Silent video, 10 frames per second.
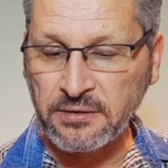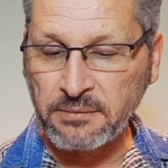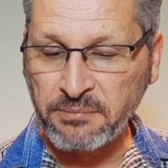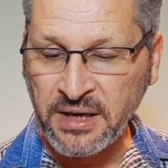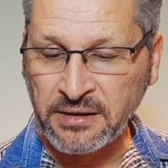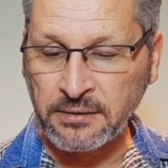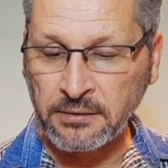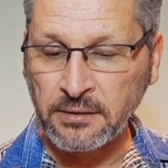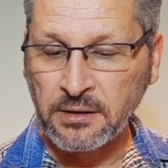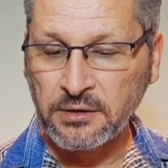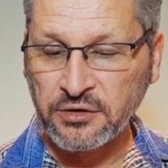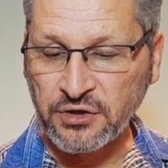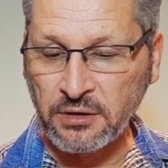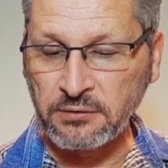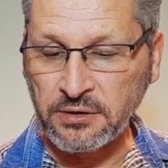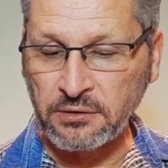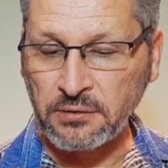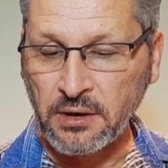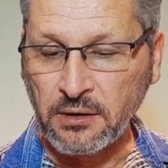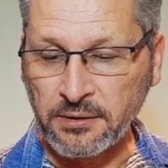the pattern shown you
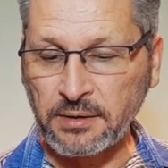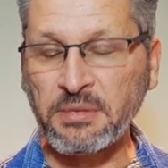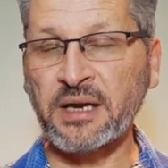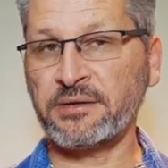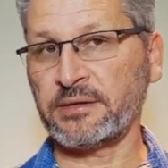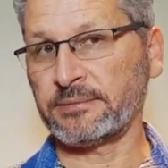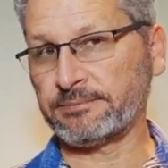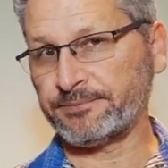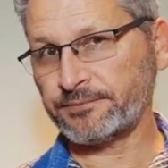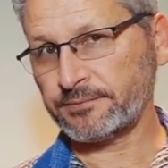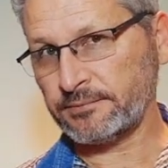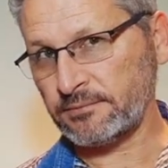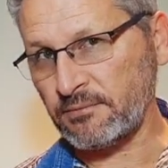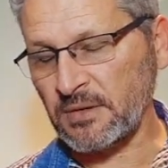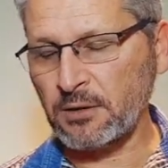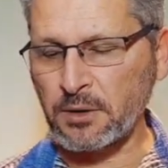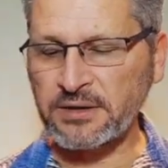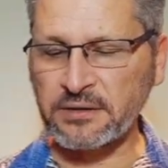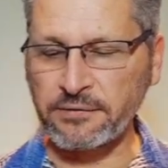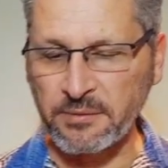on the mountain
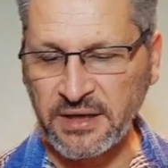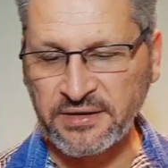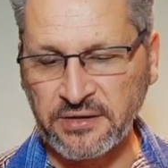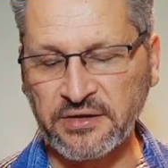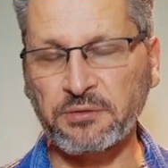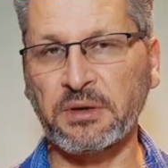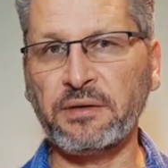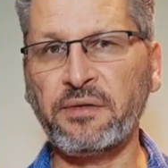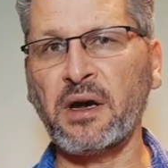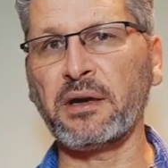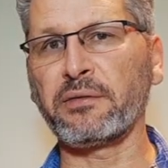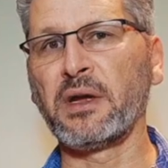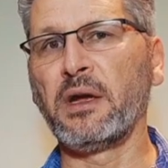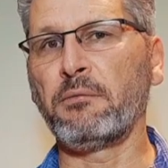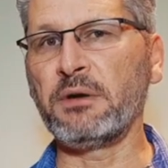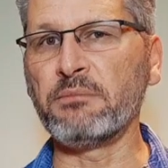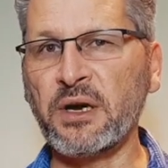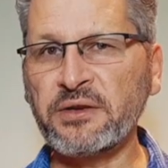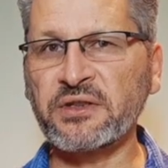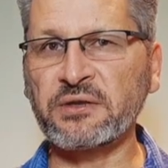quoting from Exodus 25, when
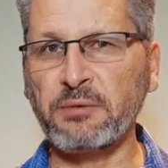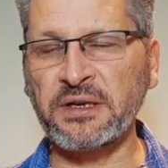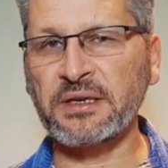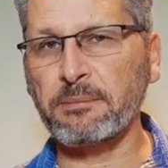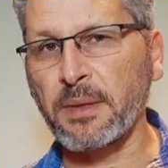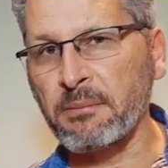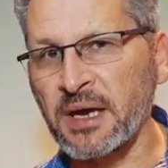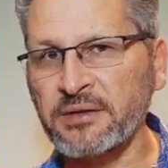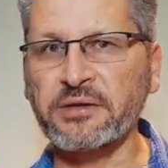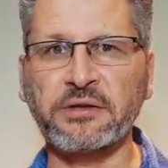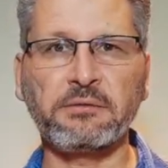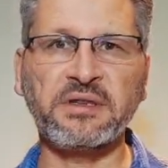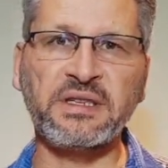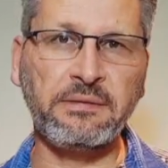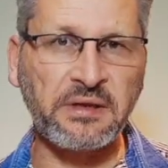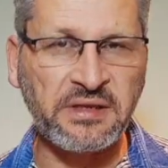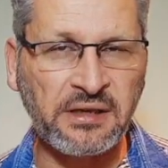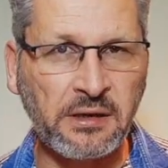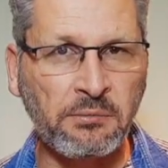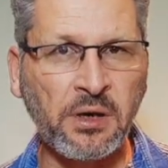Moses went up the mountain to receive the Ten
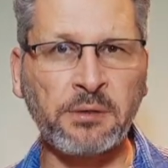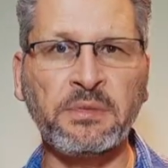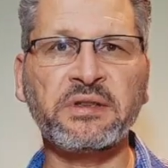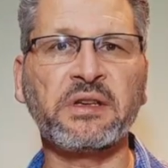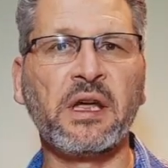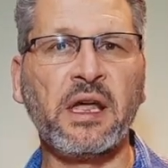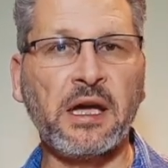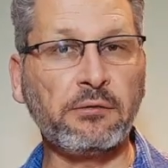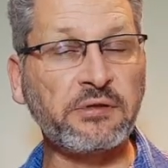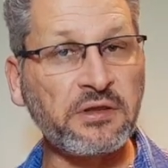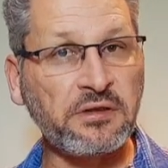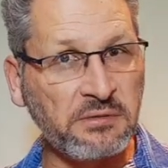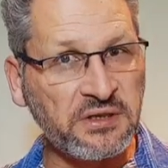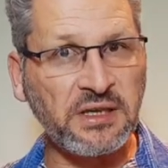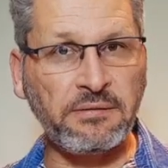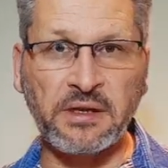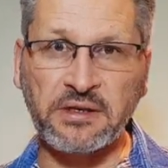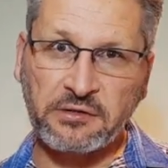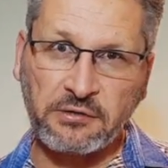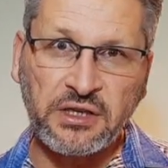Commandments and also to receive the
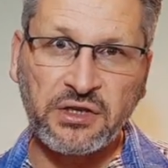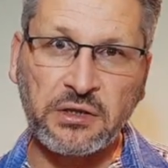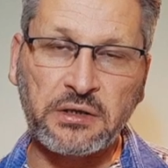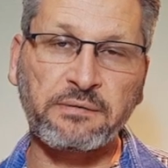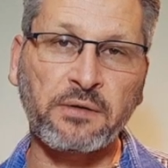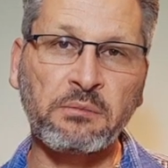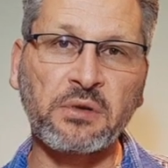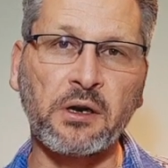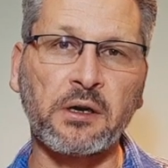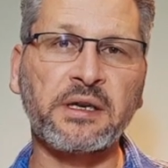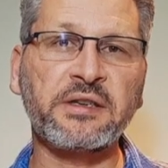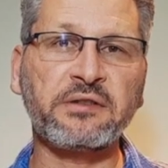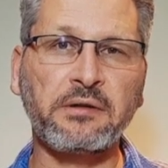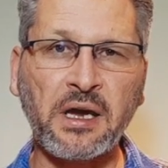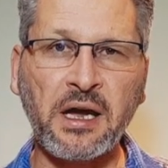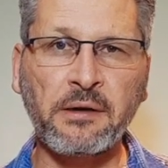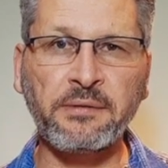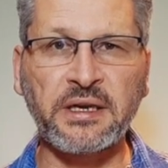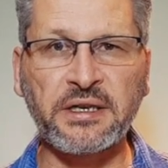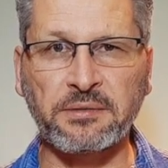instructions from God as to how
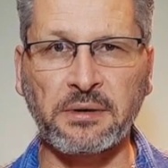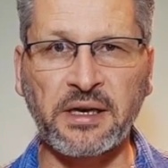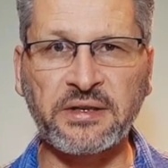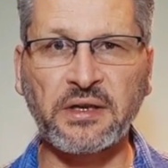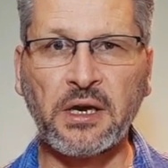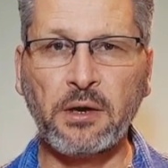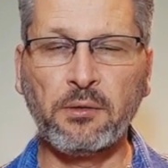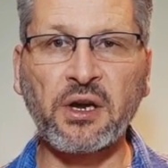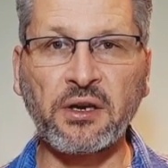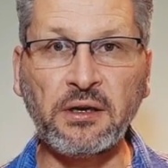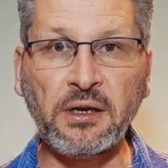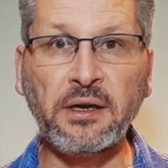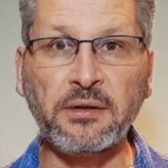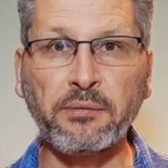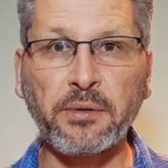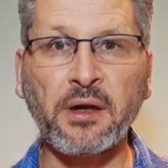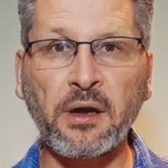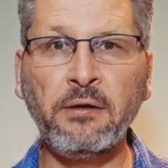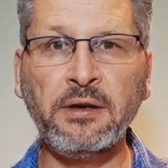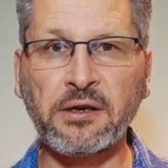the Israelites were going to live with the
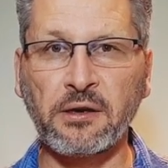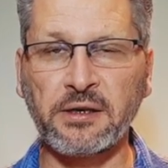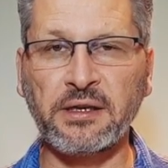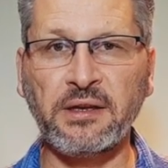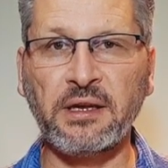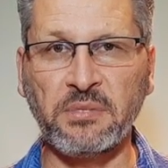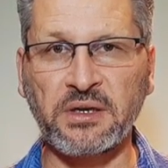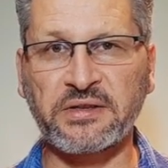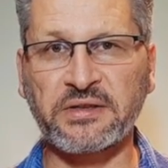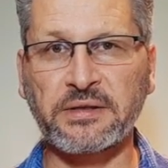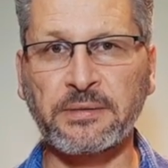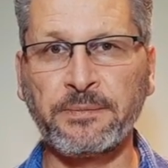holy God in their midst.